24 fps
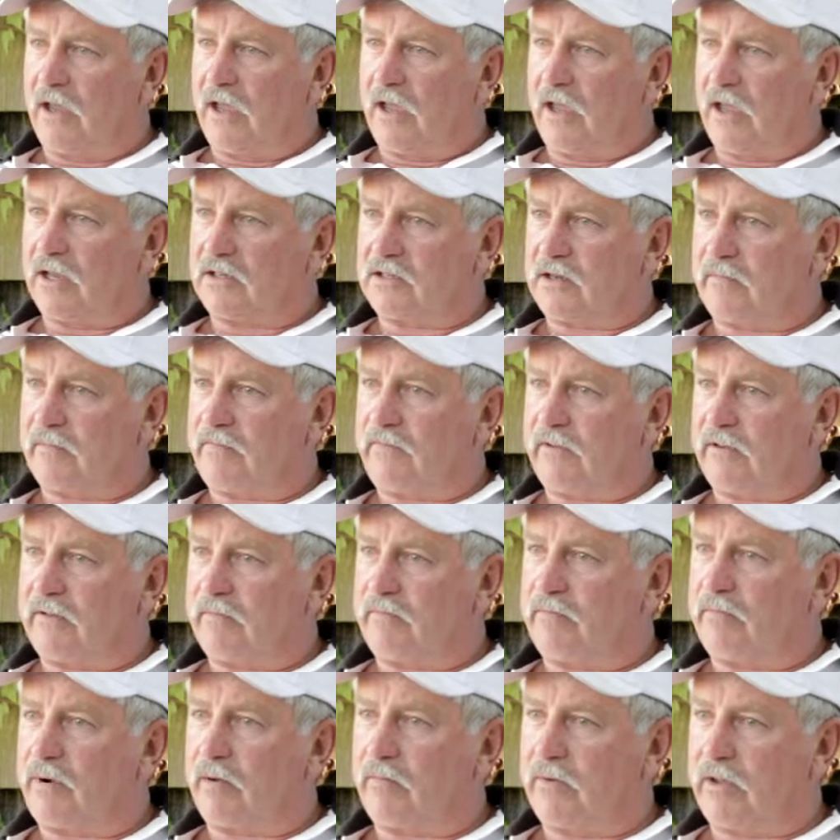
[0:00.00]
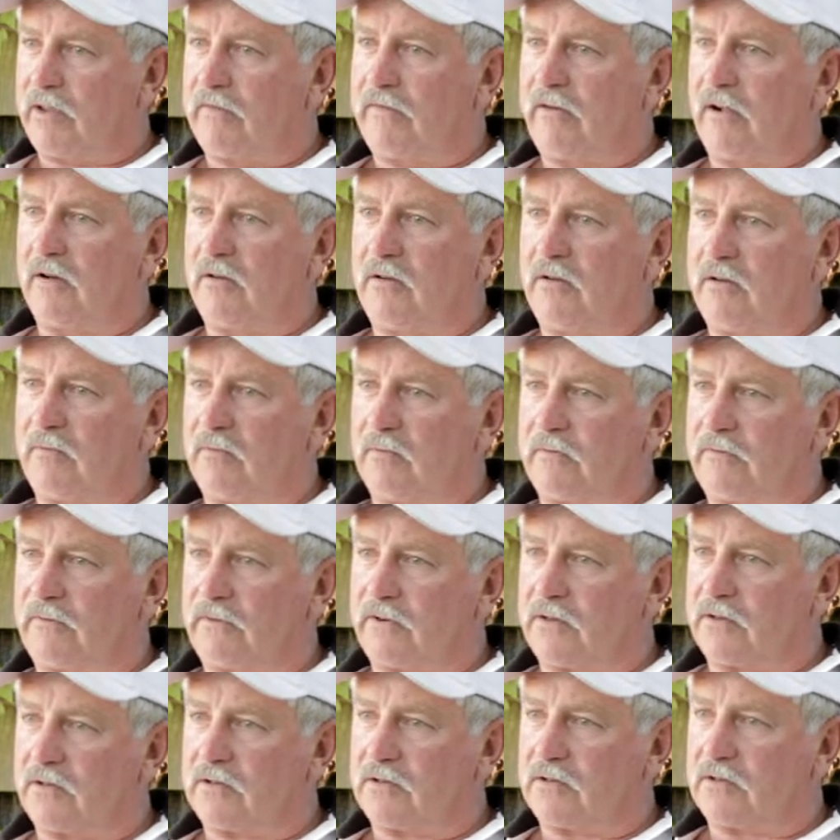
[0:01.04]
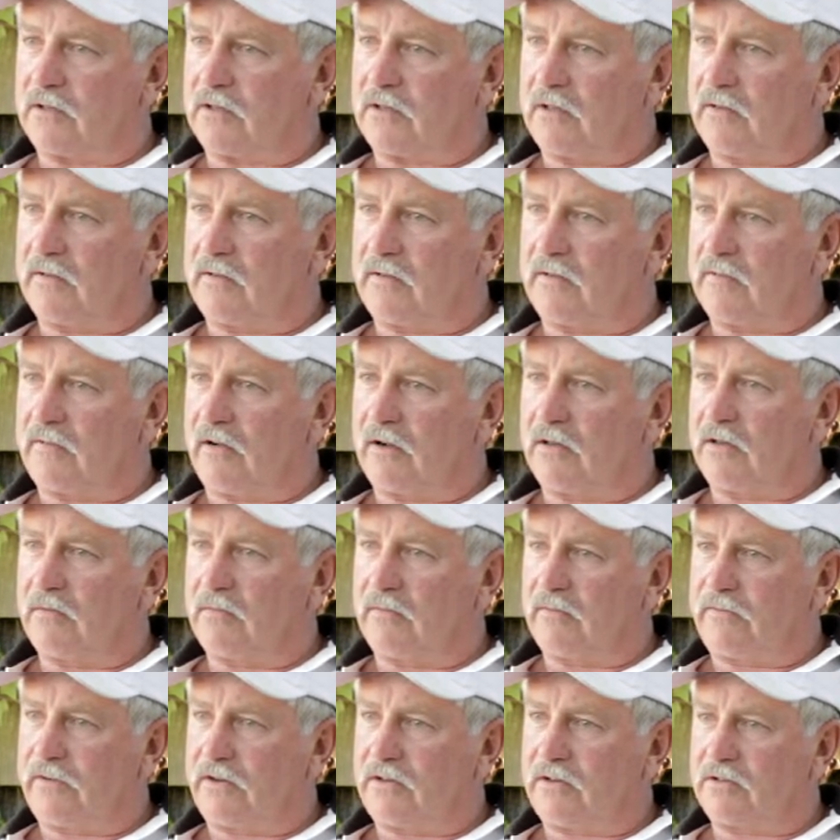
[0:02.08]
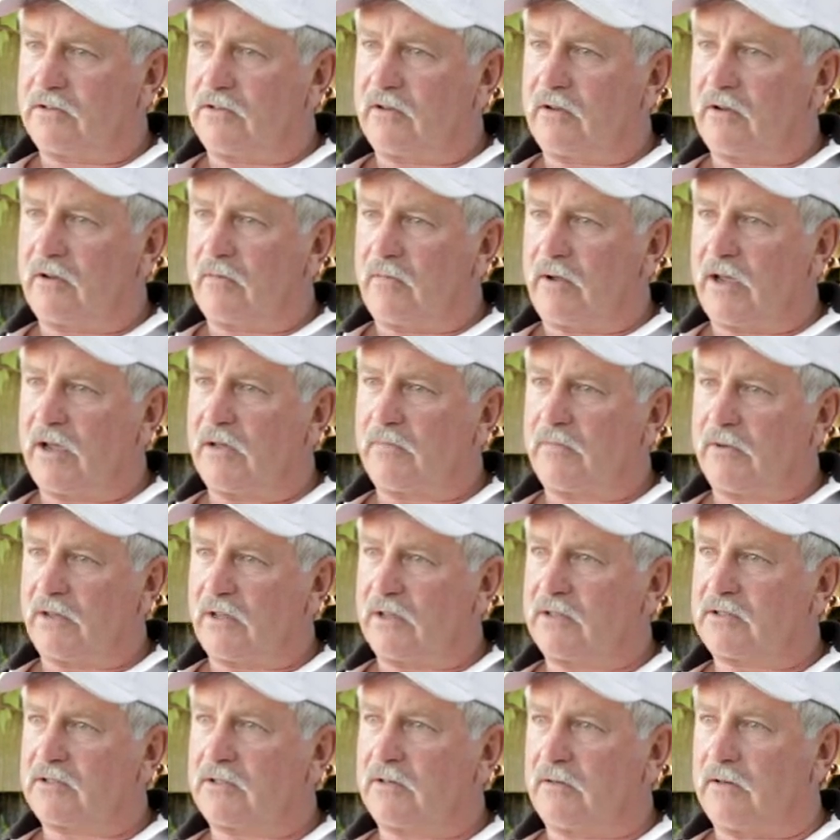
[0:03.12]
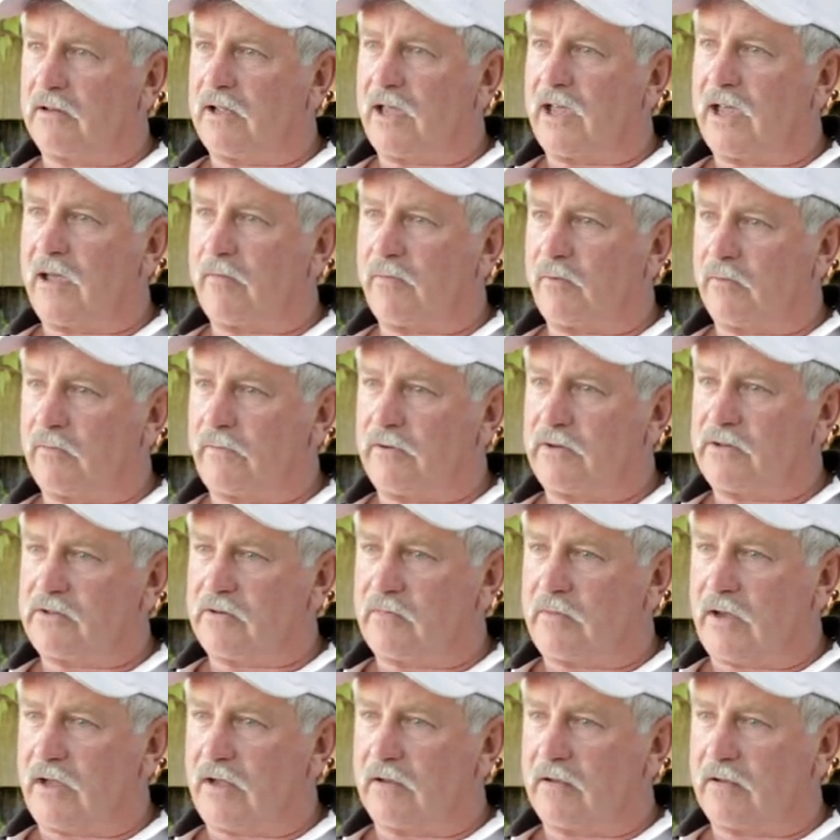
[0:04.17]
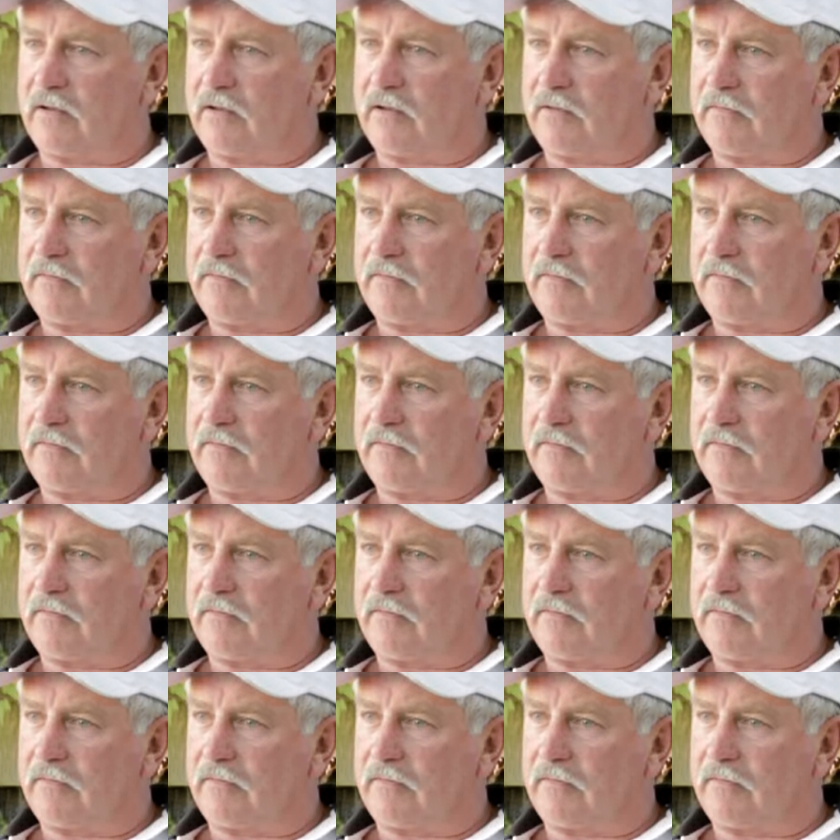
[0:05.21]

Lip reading: except for probably the volume of fish. The volume of fish is not about, but there's still ample fish about.